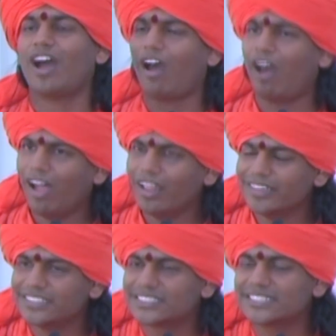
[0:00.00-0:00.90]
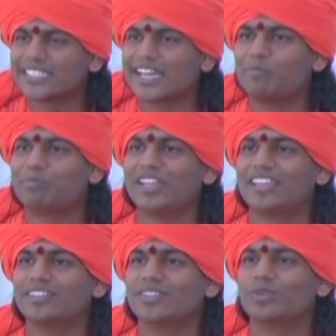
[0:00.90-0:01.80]
All these things are
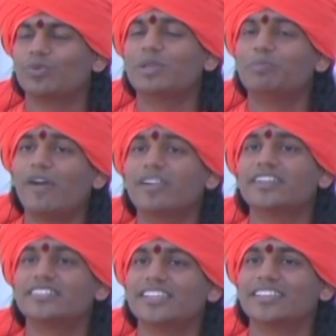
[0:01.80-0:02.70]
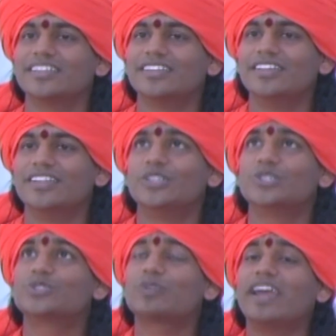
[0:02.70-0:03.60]
happening. One important thing,
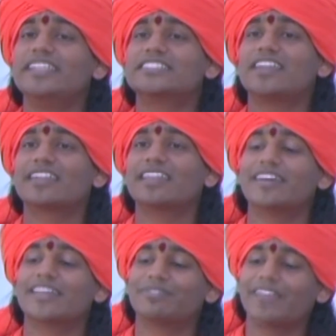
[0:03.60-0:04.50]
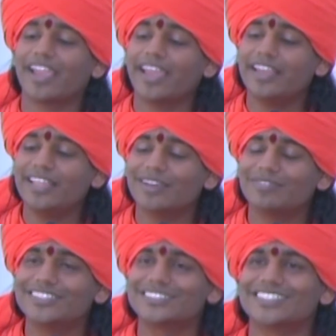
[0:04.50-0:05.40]
swan is not aware of any
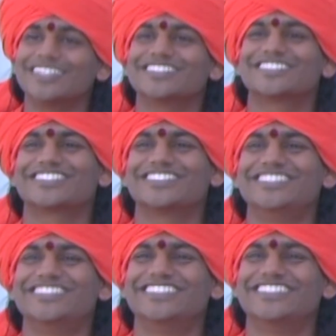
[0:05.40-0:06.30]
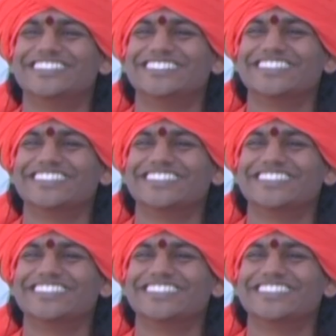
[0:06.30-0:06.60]
of these things.